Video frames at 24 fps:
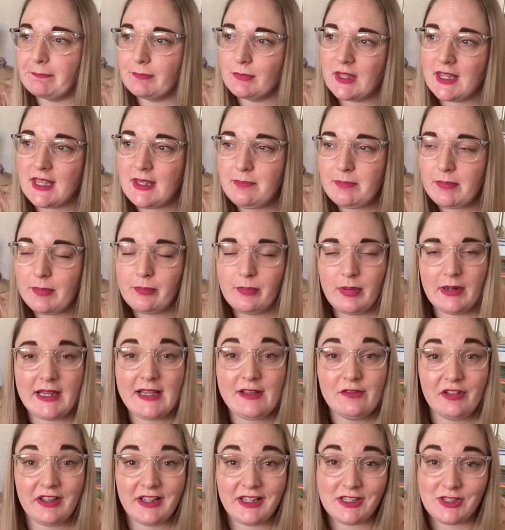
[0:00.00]
keep
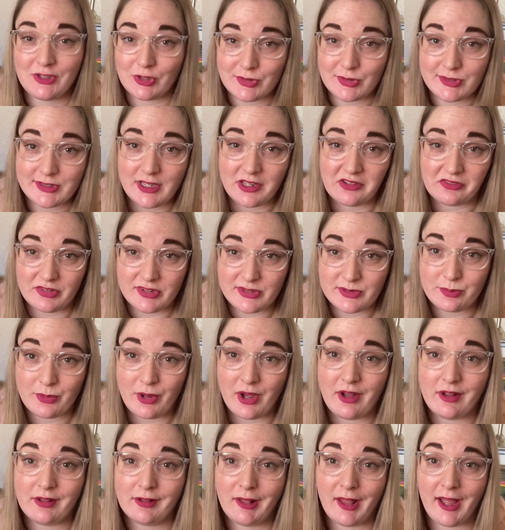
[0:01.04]
believing in yourself as
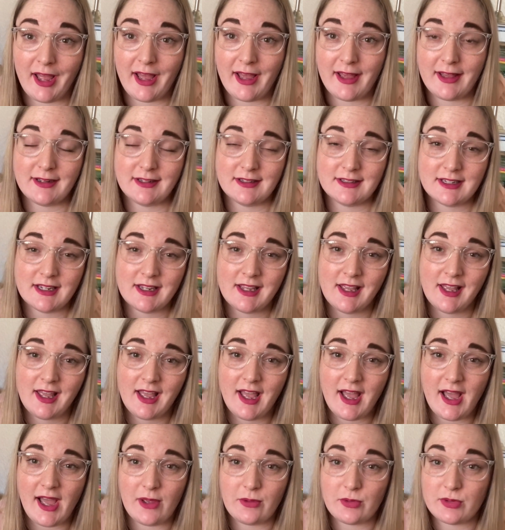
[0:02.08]
well, and
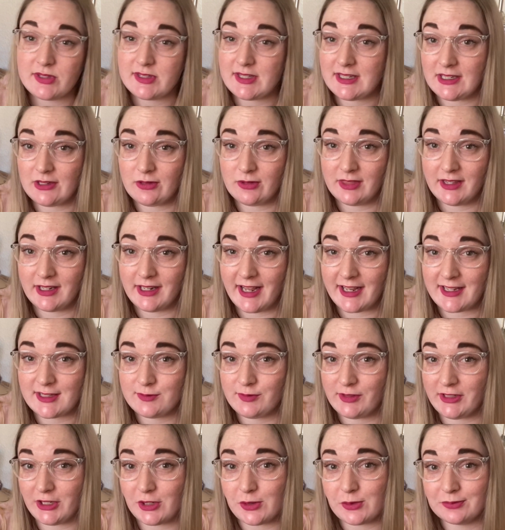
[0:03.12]
I will see you in the next
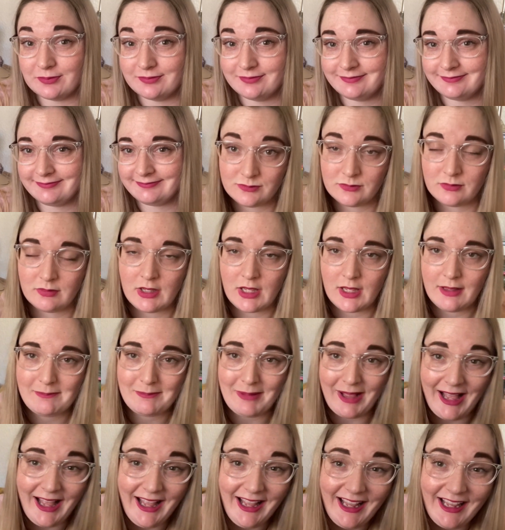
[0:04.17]
video.
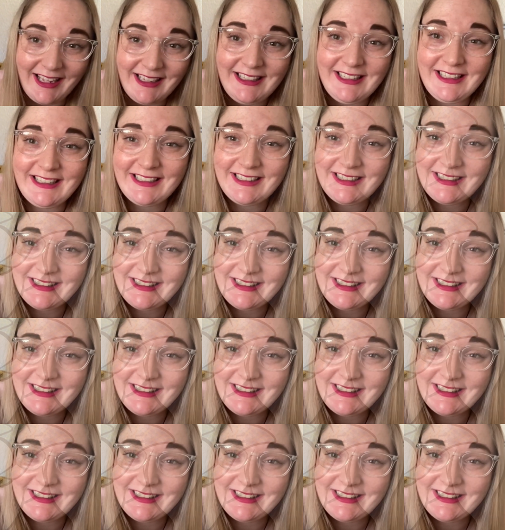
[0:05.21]
Bye.